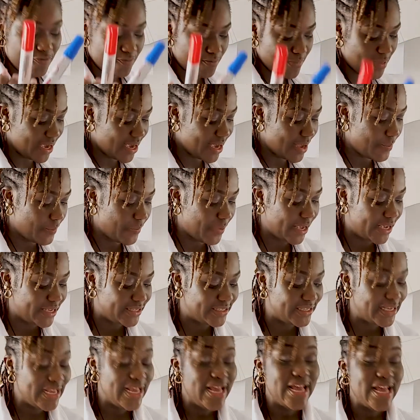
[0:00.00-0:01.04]
marker
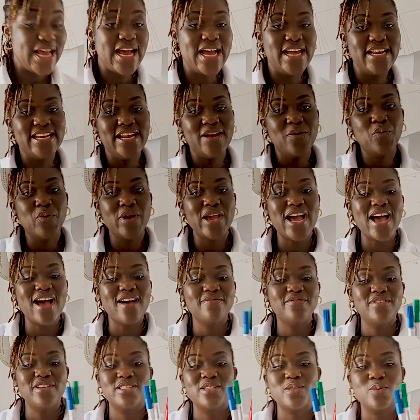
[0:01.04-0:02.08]
pens, and then we have
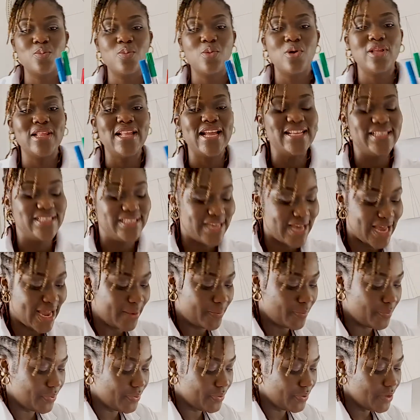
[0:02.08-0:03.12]
the smaller
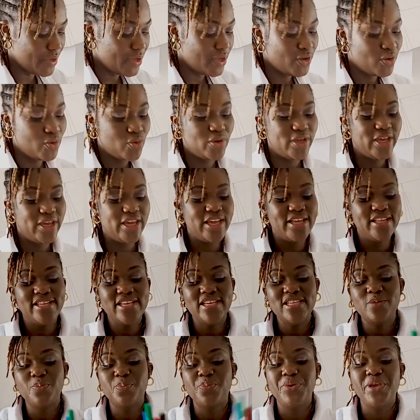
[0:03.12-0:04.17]
type. Okay, these
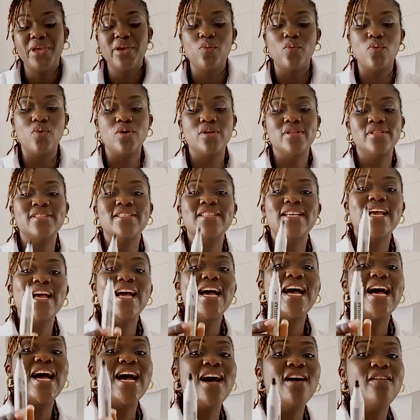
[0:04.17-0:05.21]
big ones
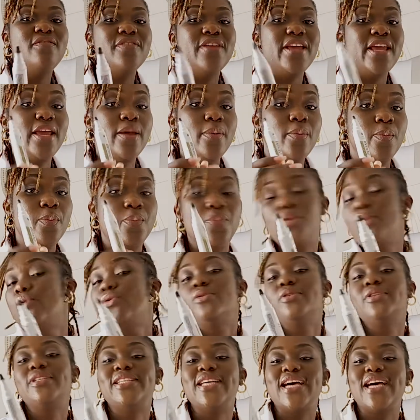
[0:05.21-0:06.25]
have a
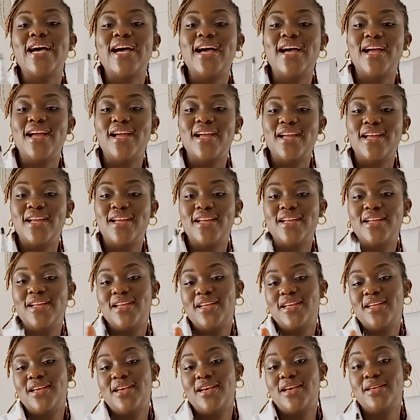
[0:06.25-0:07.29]
bolder
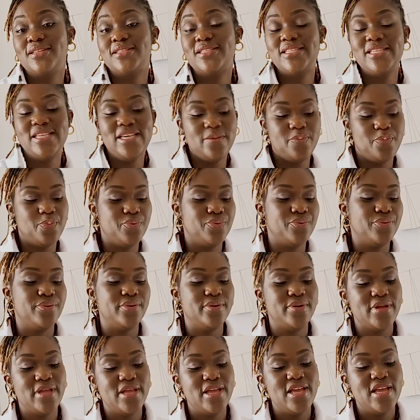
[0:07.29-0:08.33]
tip,
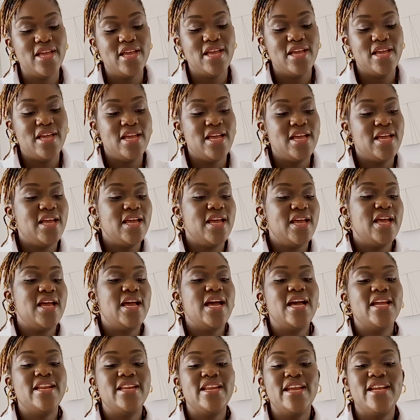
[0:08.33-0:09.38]

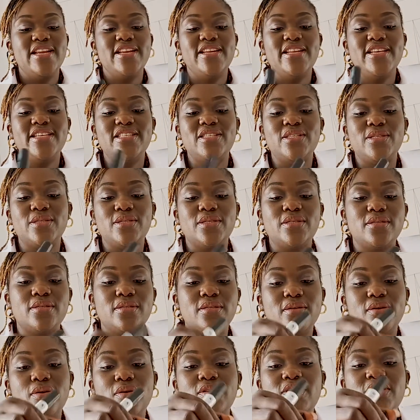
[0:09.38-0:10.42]
and then these
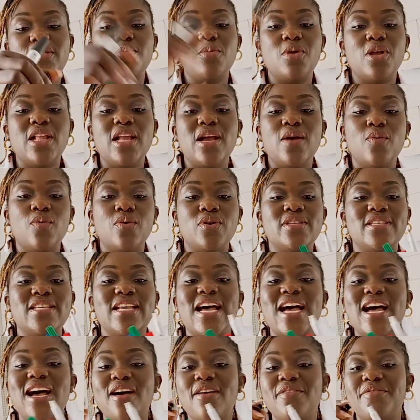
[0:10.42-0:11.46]
smaller ones
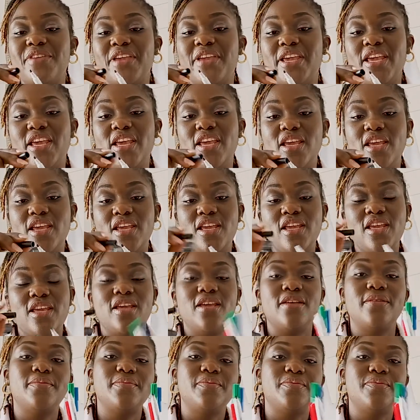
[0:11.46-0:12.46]
have a